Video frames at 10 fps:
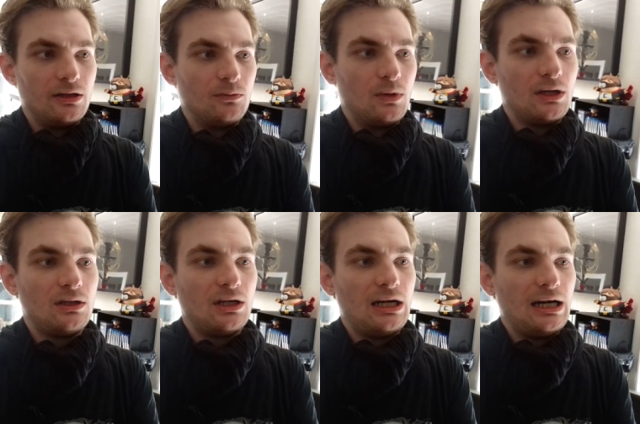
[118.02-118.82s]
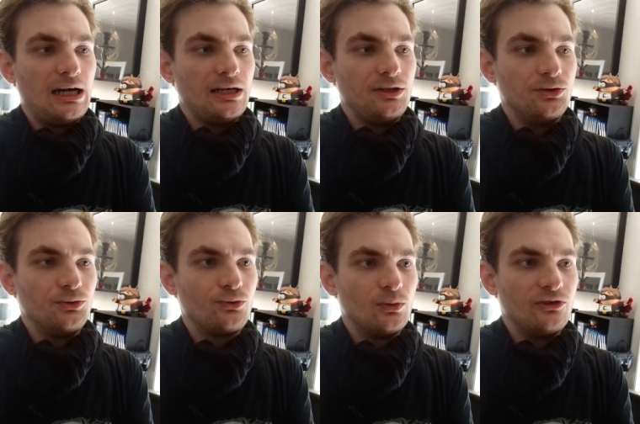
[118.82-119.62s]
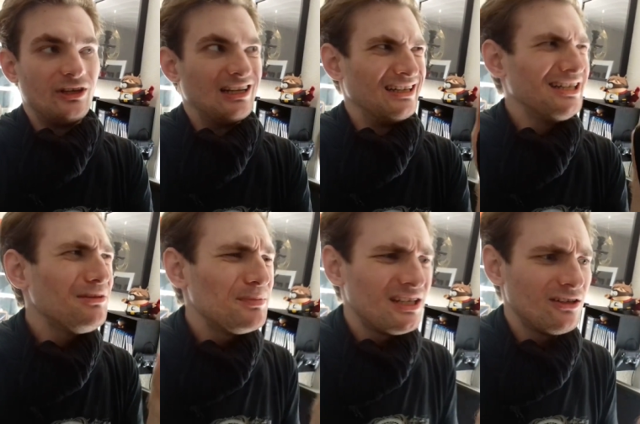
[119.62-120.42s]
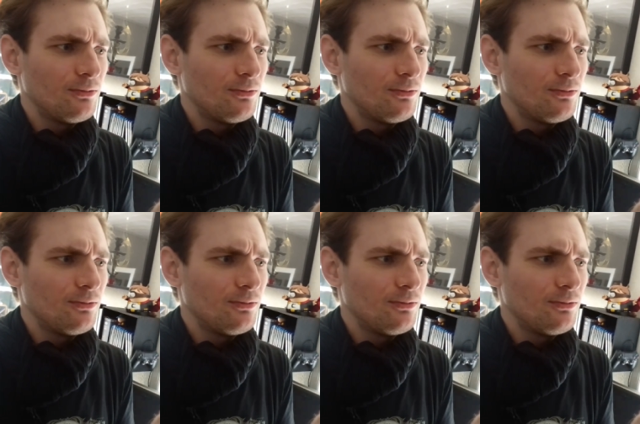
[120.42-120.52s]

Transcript: The one I used was a little bit